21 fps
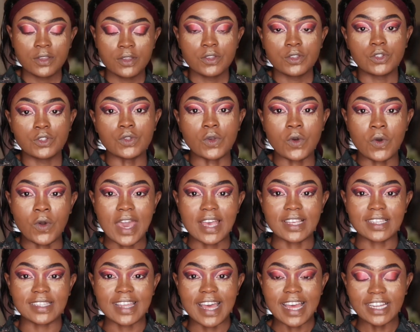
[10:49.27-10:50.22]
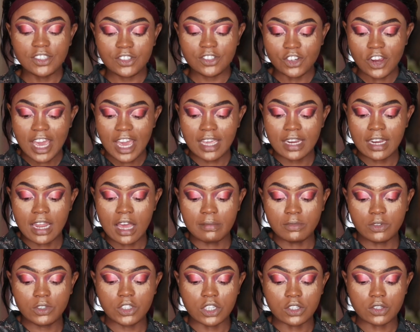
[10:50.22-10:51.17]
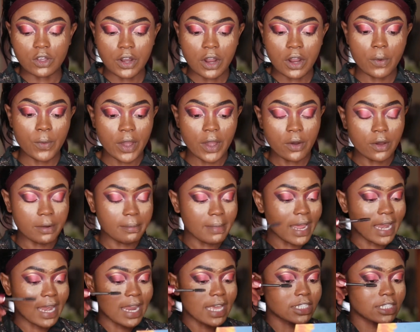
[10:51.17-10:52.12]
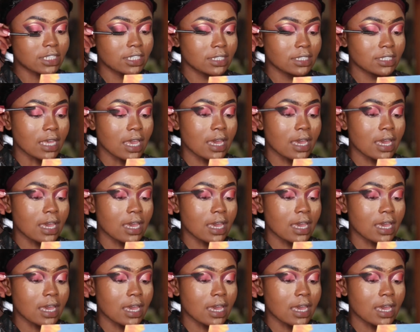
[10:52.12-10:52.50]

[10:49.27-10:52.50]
So as that dry, now I'm just gonna work on my lashes.